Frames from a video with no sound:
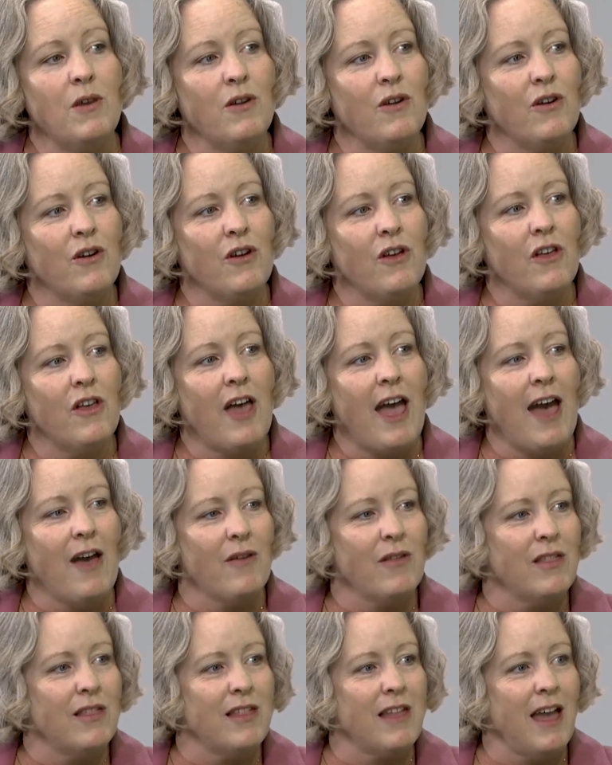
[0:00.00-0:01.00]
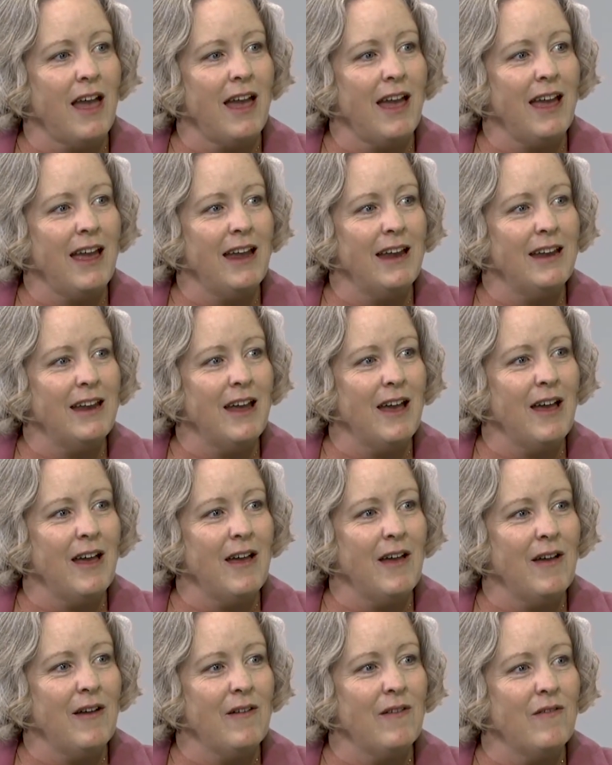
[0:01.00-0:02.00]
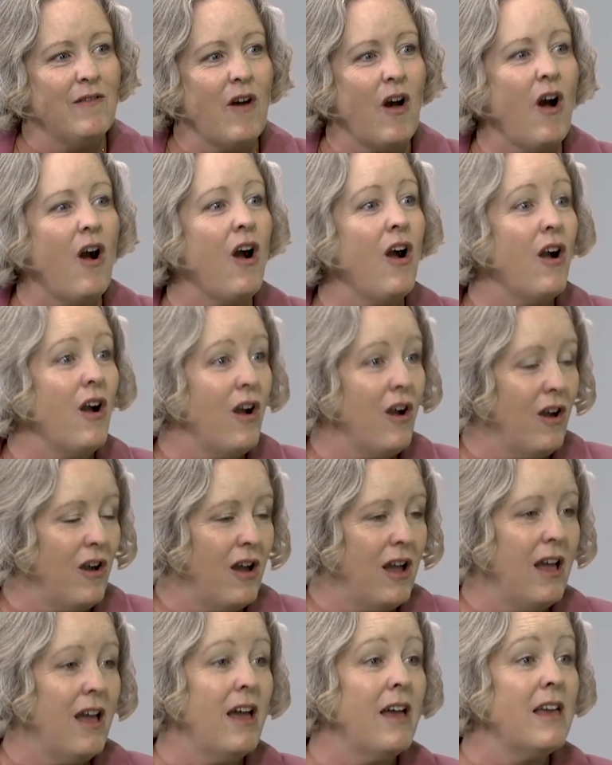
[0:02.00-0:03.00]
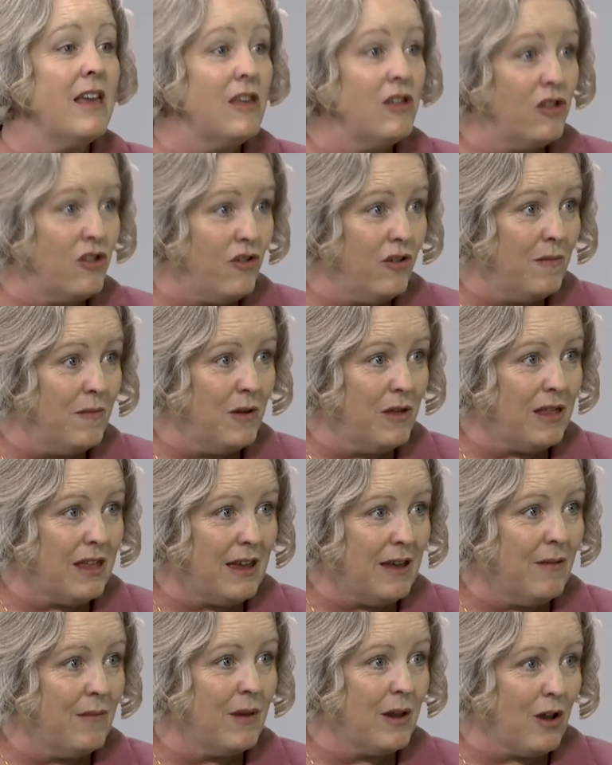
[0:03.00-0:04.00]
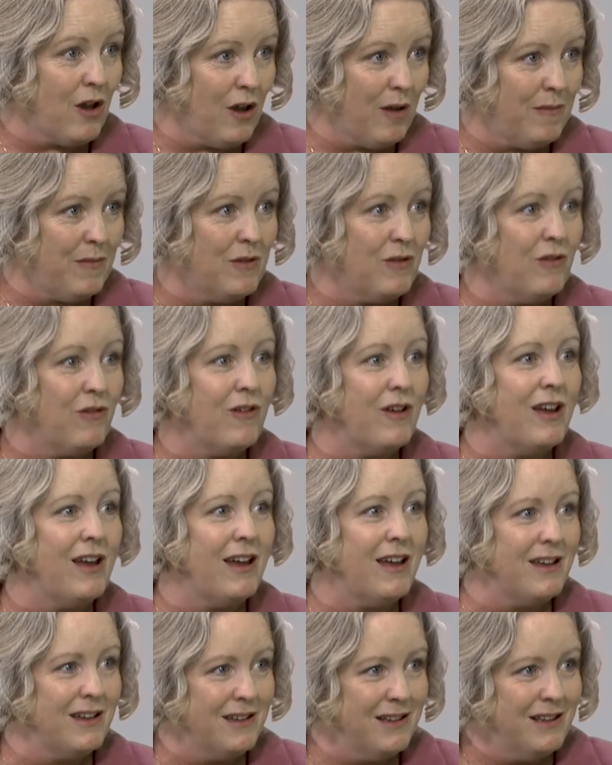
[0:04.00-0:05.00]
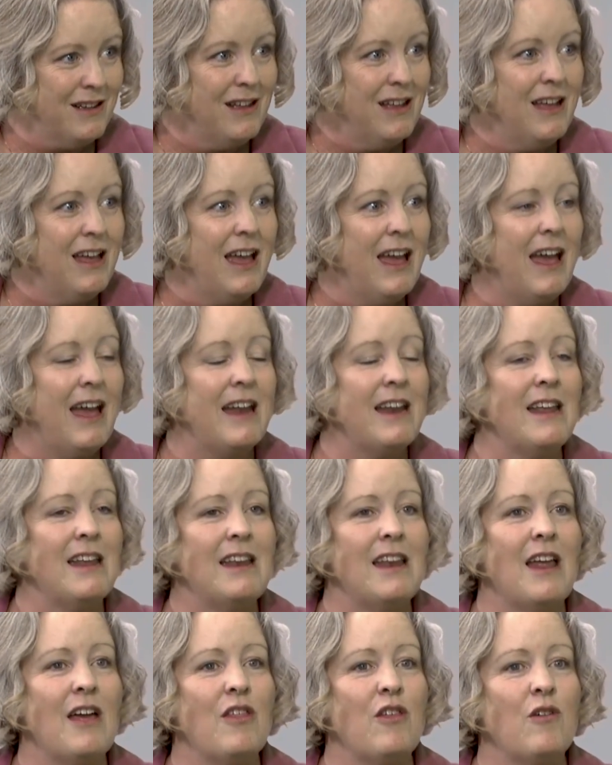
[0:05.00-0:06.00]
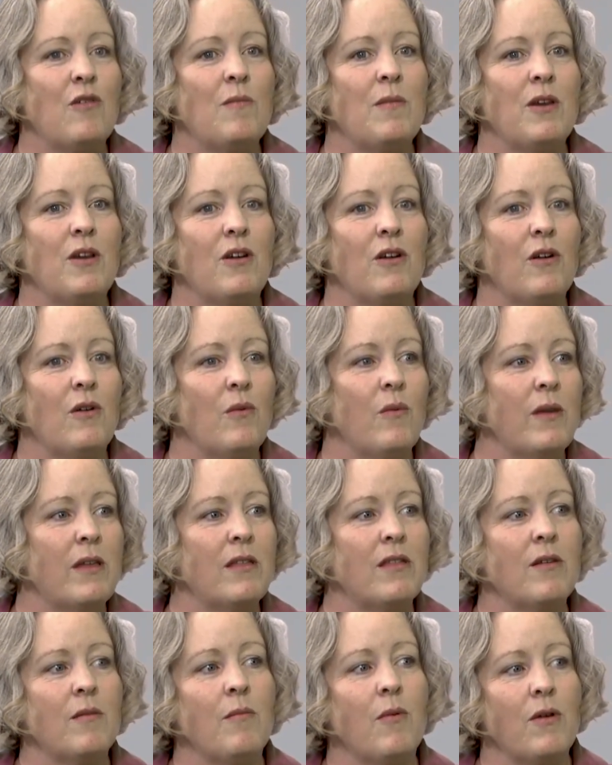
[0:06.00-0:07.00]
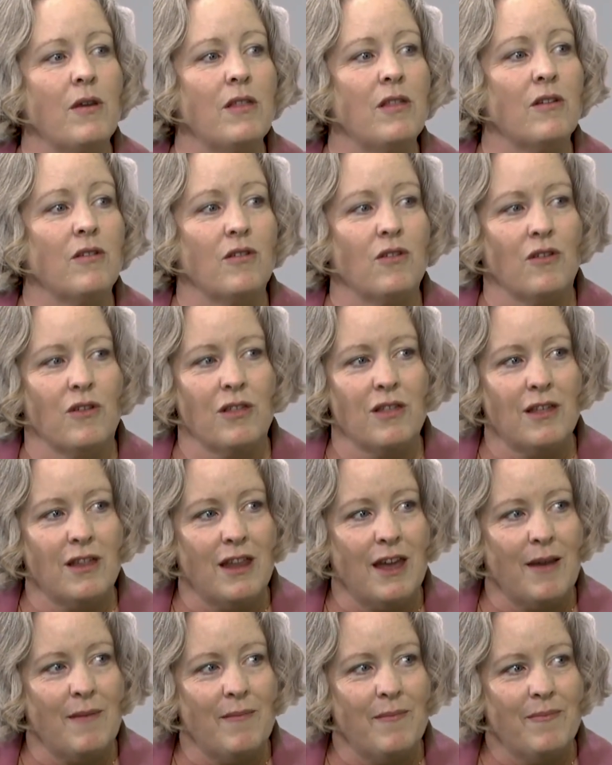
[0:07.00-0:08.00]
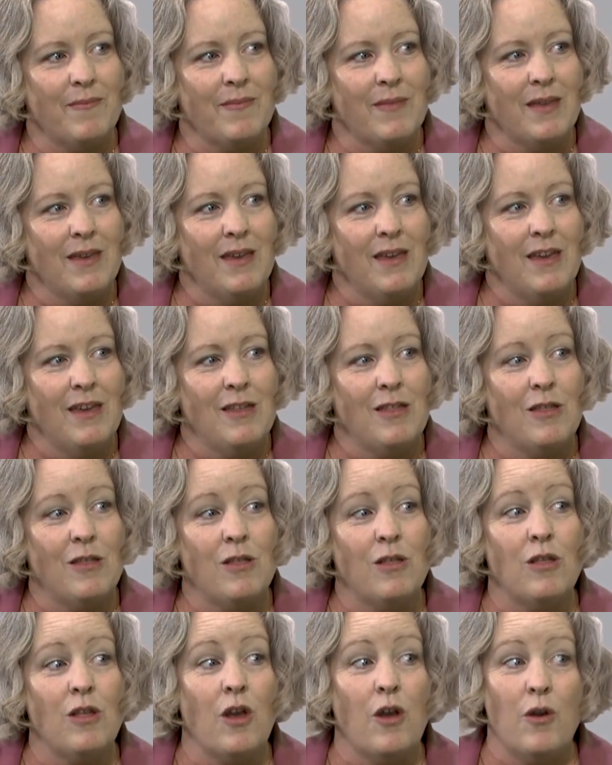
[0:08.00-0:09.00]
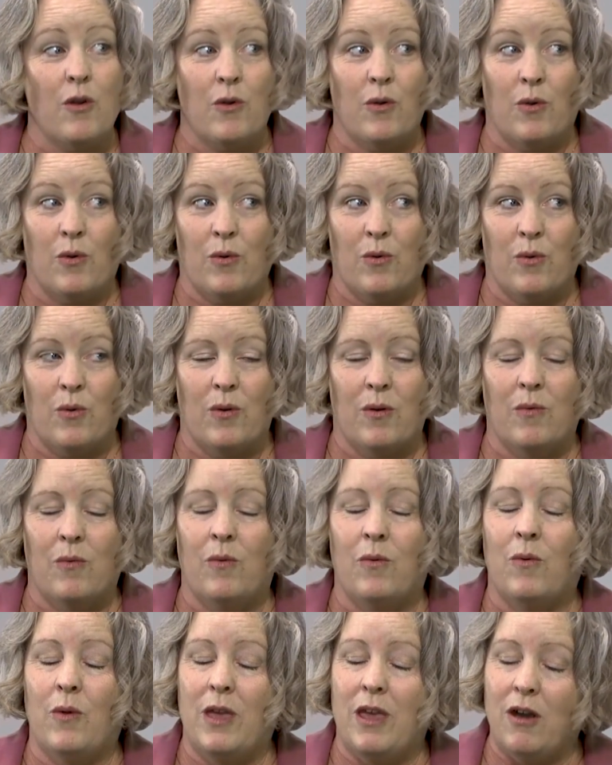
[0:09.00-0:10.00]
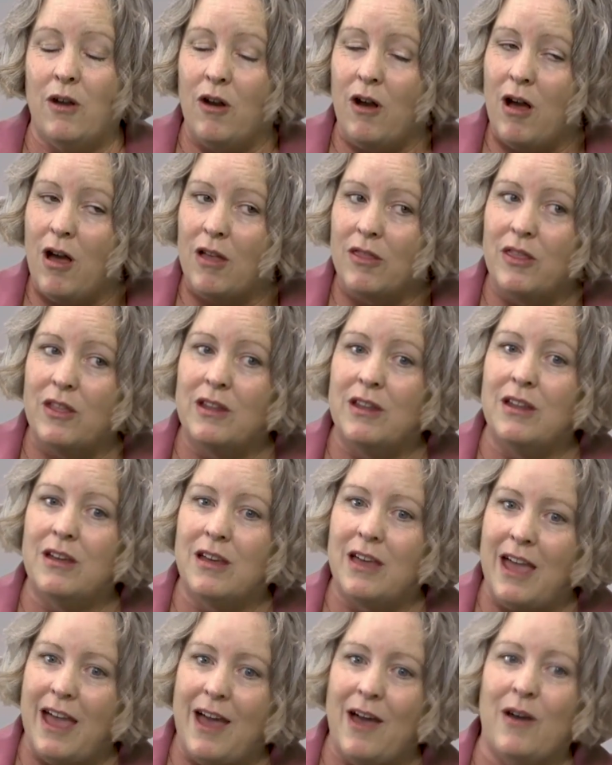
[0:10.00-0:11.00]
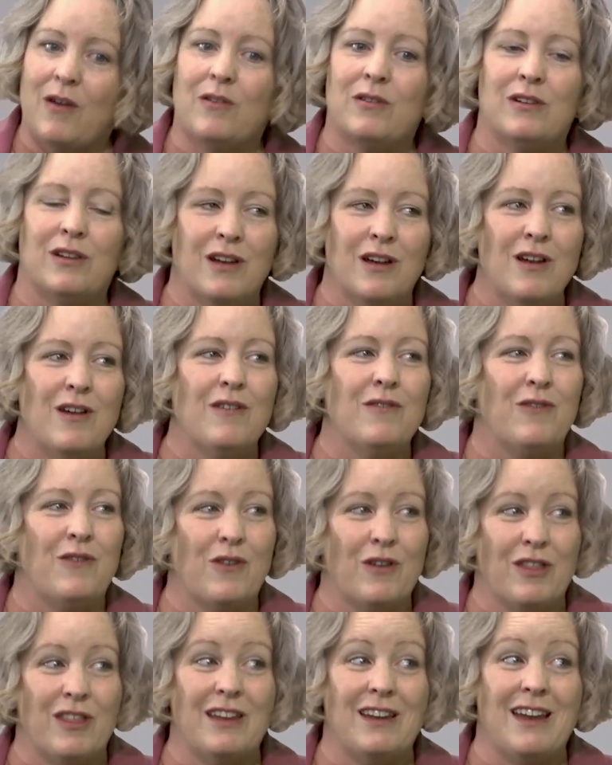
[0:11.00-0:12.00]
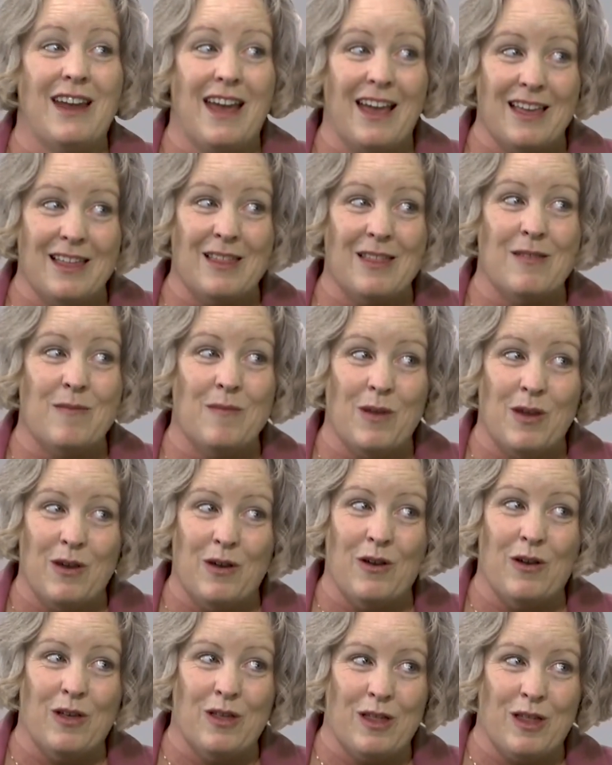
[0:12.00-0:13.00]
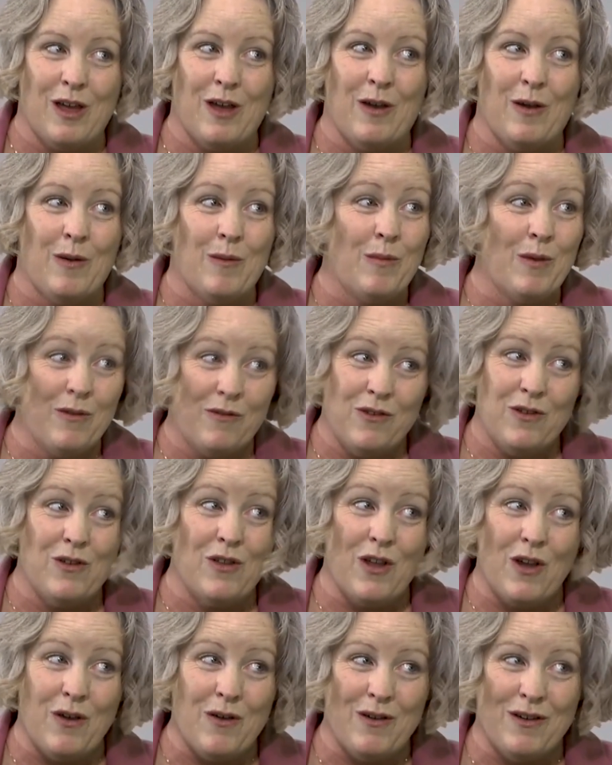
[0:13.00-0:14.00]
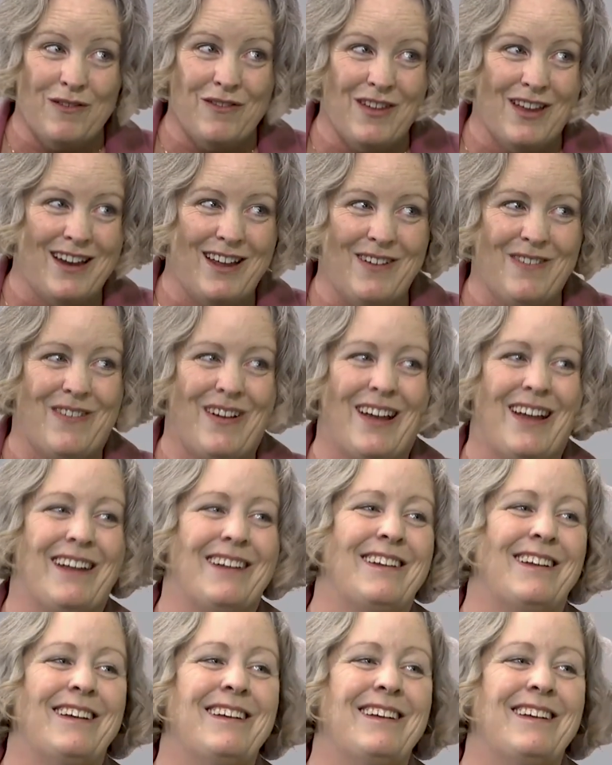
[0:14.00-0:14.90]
mural outside of our history museum in Carpinteria, and another mural went to Boys and Girls Club. So we are on the lookout for the next murals home, if you know of anyone.